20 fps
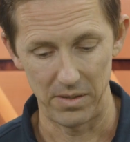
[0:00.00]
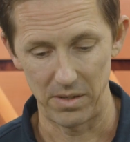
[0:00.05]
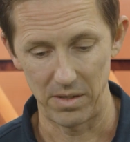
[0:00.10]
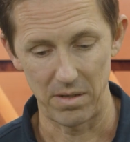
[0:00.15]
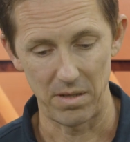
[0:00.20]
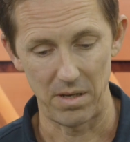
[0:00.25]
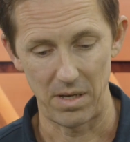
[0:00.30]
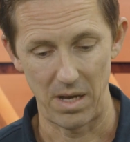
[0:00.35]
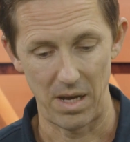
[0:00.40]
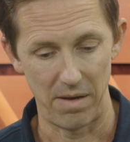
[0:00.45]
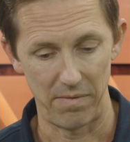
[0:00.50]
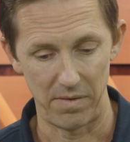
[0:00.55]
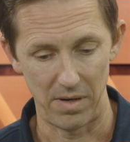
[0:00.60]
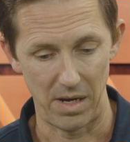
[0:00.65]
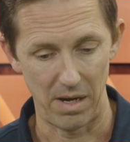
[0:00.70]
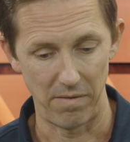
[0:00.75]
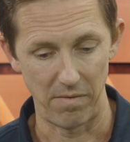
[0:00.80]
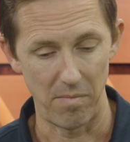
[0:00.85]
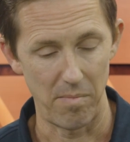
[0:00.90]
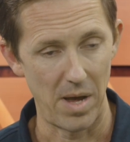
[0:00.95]
basically have
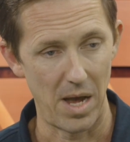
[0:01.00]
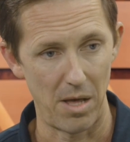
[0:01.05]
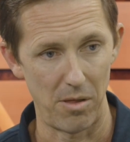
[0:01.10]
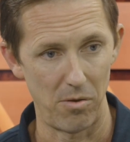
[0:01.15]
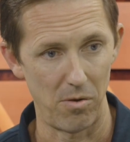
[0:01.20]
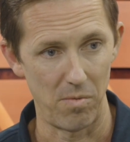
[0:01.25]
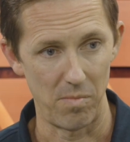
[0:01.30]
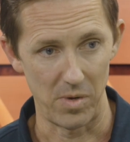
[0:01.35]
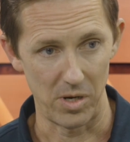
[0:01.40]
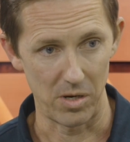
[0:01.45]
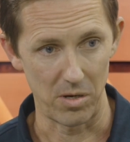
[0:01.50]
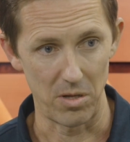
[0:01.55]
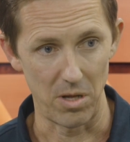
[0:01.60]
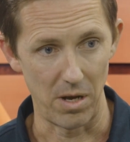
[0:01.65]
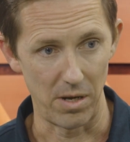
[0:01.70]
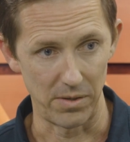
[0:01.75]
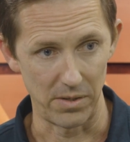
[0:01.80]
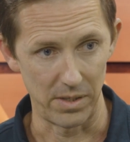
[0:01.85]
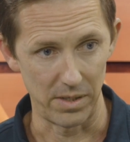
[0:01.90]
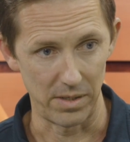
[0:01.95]
to have a bathroom or
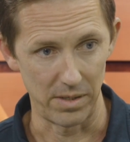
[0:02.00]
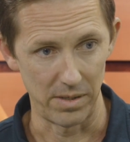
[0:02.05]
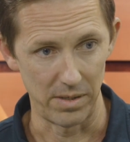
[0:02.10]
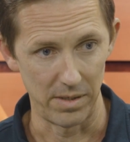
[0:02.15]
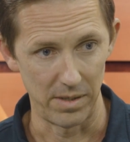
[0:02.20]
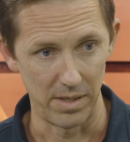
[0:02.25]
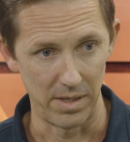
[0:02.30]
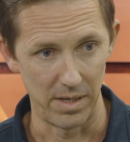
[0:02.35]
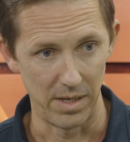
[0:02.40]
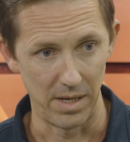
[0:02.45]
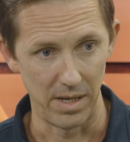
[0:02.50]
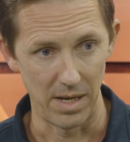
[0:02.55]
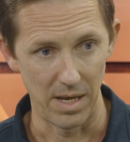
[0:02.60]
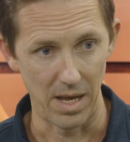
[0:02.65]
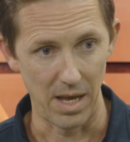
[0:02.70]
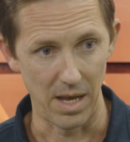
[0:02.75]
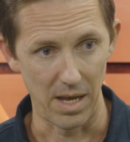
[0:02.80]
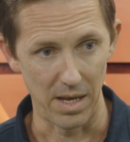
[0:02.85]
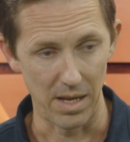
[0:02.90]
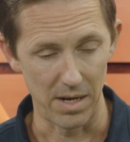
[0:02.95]
closet
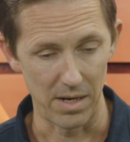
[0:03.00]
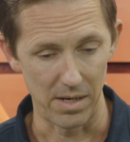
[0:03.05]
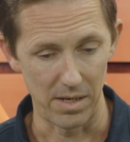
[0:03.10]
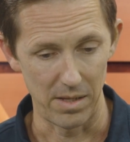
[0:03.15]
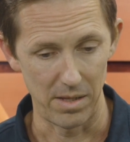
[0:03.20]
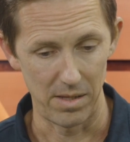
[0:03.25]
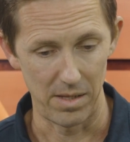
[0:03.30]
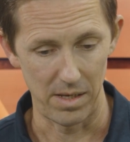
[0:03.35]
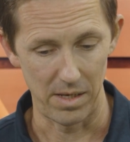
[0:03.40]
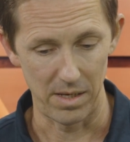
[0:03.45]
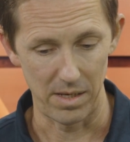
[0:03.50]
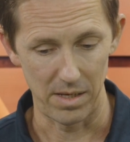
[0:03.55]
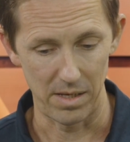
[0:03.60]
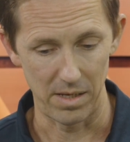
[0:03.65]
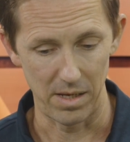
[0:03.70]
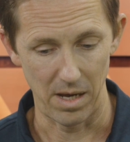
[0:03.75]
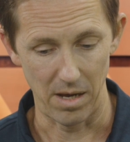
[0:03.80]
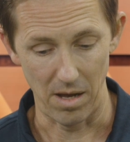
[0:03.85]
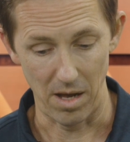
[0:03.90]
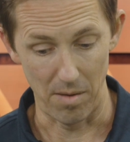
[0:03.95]
and
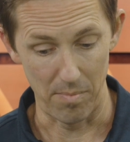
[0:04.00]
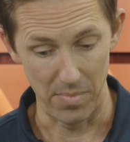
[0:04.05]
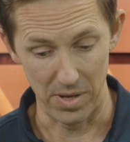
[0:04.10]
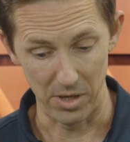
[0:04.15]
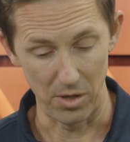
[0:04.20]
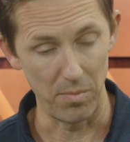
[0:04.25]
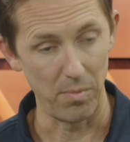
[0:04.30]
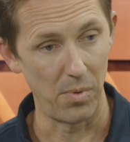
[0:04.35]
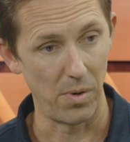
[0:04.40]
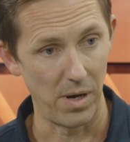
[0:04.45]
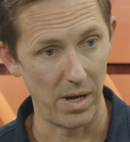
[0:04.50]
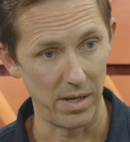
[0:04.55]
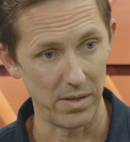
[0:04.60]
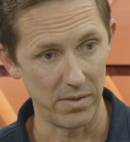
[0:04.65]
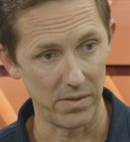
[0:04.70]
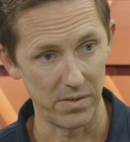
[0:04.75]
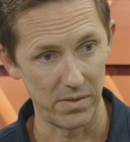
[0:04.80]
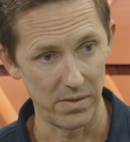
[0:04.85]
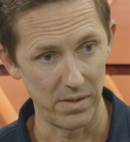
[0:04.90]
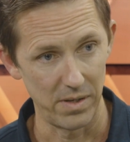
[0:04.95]
a pill
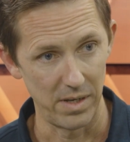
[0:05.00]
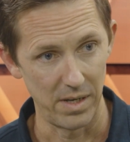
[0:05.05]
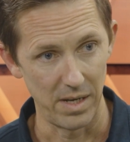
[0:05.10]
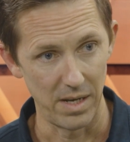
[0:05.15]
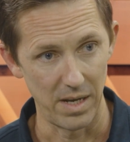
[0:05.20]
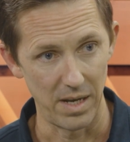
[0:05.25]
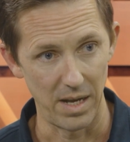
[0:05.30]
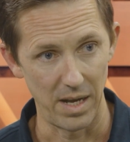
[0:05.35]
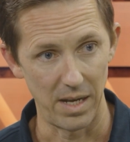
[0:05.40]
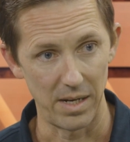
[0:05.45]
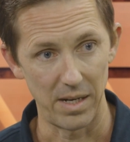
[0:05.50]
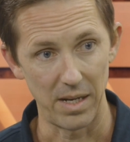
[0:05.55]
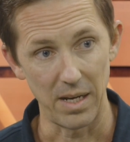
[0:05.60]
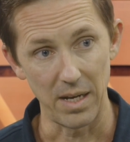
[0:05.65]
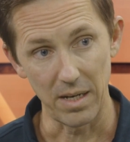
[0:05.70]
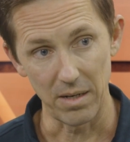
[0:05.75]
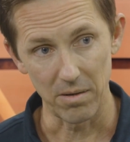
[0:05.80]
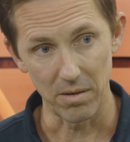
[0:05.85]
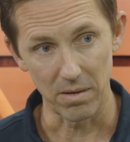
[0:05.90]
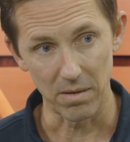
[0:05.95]
press and a
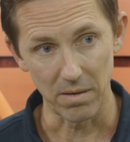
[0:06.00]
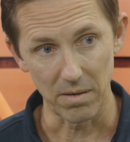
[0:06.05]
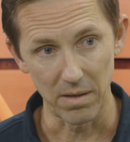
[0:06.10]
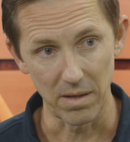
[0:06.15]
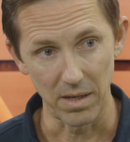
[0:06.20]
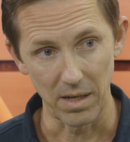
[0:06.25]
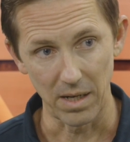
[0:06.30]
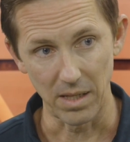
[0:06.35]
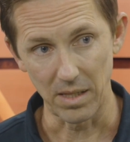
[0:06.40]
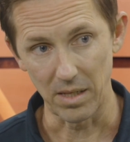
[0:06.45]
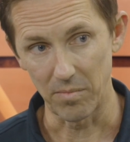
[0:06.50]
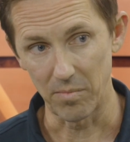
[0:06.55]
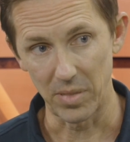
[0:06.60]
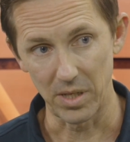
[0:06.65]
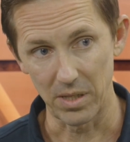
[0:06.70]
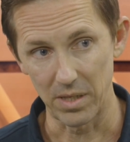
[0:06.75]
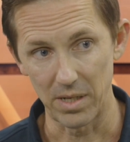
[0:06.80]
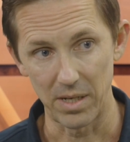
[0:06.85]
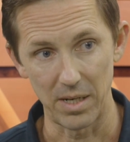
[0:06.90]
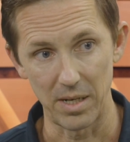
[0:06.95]
heater and the
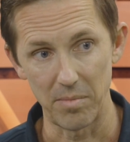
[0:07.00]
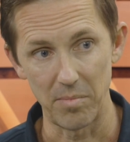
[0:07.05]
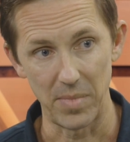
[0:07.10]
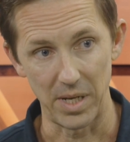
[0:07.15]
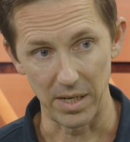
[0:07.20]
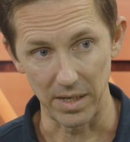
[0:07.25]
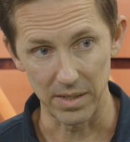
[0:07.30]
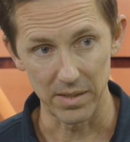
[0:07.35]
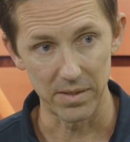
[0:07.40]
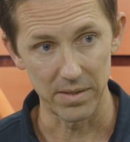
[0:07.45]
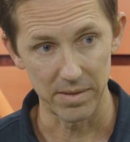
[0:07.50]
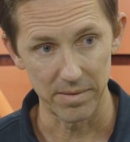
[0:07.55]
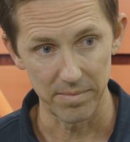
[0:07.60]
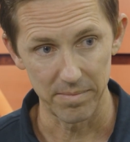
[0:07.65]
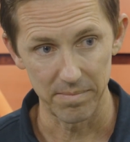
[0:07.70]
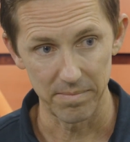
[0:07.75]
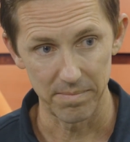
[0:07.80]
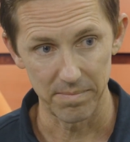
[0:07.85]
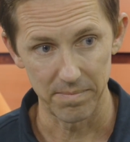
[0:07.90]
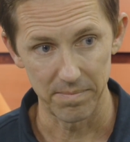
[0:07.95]
ability to mix.
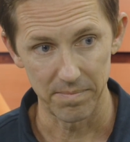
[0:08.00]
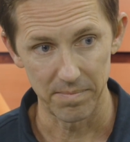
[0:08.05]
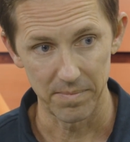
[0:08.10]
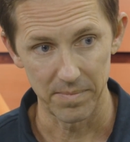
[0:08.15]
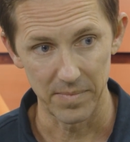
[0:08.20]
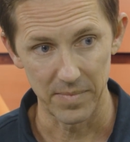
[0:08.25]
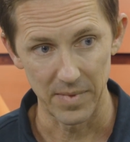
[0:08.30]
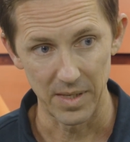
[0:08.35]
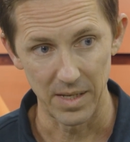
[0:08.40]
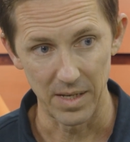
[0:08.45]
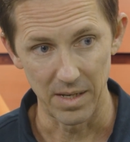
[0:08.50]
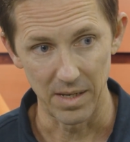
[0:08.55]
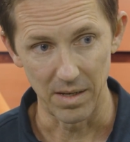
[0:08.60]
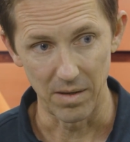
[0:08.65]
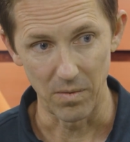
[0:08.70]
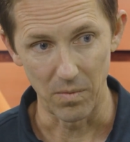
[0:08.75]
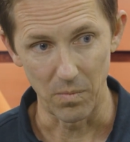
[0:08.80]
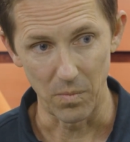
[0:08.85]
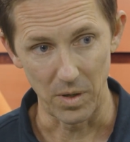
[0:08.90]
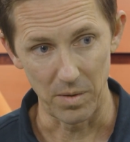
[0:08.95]

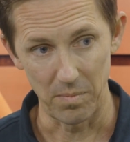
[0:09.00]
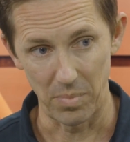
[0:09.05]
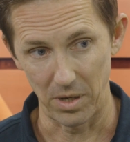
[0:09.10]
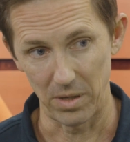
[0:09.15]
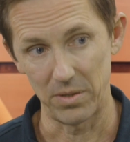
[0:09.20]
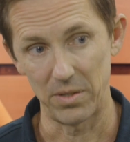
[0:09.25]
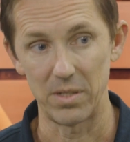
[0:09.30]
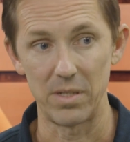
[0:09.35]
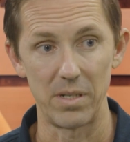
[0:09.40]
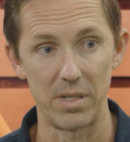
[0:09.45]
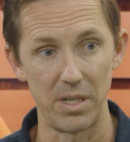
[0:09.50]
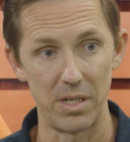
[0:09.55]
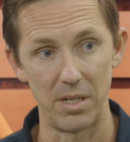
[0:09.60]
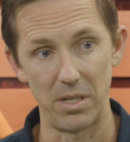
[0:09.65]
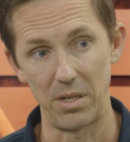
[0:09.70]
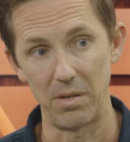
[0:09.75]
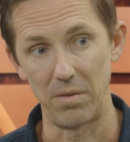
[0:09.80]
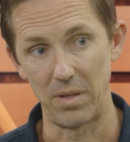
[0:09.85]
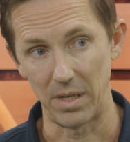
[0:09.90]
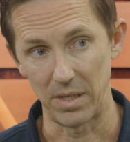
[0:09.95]
One person
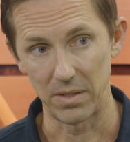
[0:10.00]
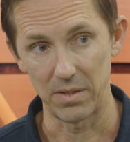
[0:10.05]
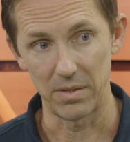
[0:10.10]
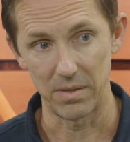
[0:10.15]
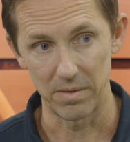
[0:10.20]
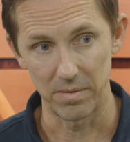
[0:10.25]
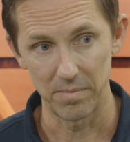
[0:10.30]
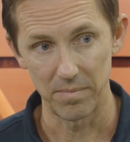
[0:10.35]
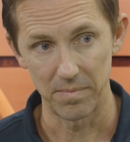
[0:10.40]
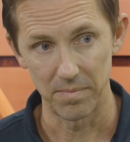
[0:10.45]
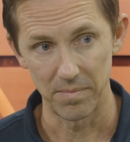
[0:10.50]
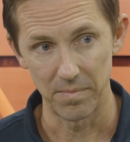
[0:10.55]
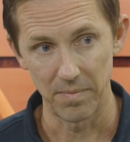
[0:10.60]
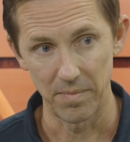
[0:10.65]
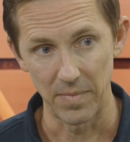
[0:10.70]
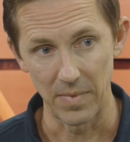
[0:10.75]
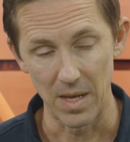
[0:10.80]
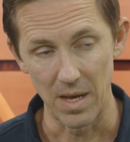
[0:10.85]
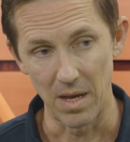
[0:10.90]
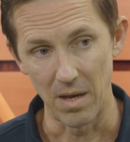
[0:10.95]
can do this.
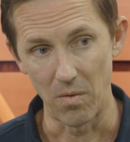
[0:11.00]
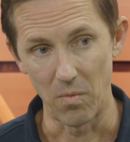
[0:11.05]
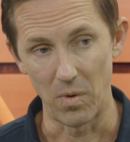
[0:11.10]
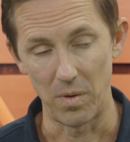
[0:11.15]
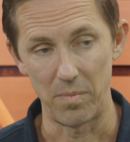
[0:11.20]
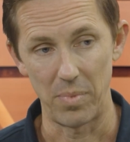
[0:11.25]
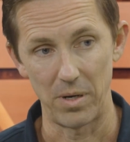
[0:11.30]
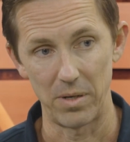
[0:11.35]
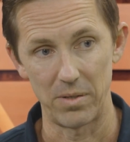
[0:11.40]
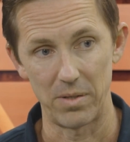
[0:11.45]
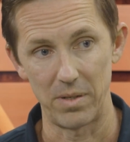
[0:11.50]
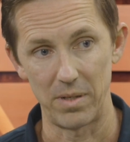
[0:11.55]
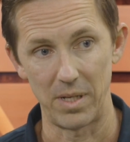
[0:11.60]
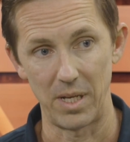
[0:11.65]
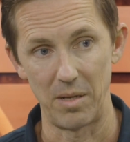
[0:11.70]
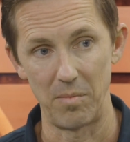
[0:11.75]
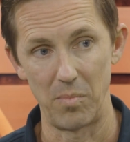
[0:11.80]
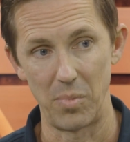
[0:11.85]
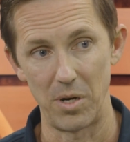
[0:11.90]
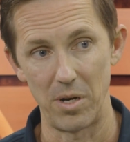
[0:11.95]
One
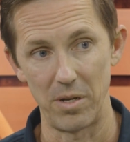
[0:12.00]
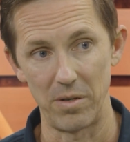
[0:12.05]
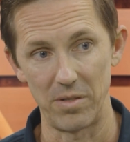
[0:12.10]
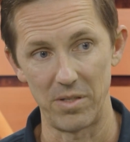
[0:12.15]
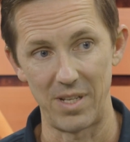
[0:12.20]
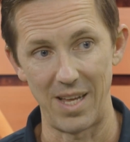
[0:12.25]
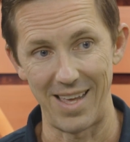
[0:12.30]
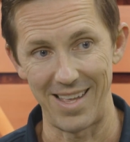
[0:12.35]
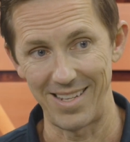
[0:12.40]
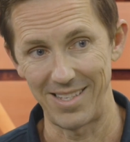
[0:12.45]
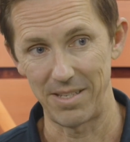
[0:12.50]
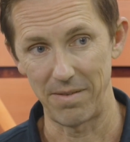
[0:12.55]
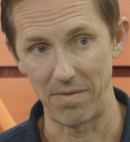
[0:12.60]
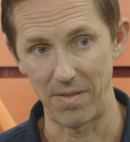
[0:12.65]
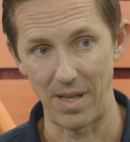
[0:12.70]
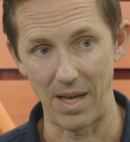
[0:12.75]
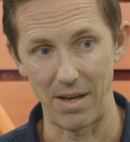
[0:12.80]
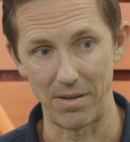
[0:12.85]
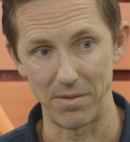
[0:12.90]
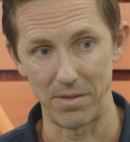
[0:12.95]
person can produce tens
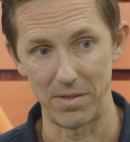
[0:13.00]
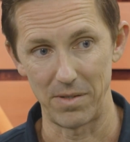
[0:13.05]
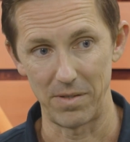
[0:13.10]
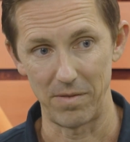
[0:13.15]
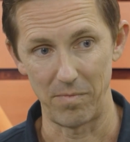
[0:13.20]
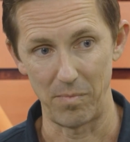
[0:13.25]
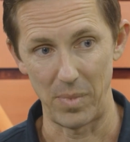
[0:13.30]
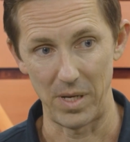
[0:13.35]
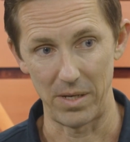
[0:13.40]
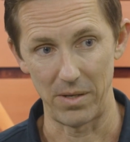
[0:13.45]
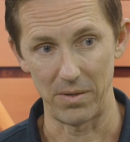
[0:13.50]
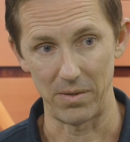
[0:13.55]
of thousands of